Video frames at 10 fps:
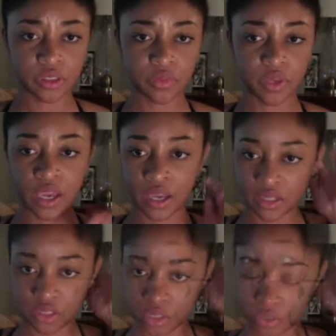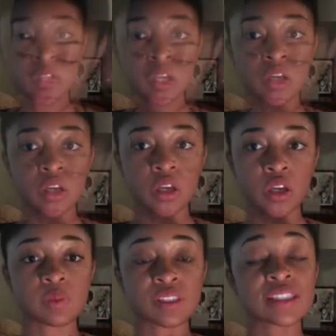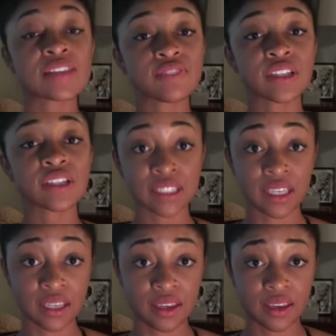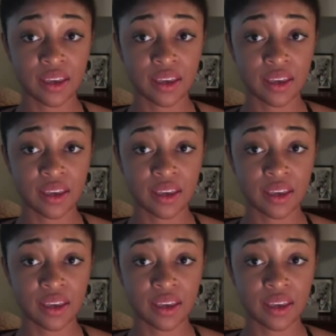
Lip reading: We had to go specifically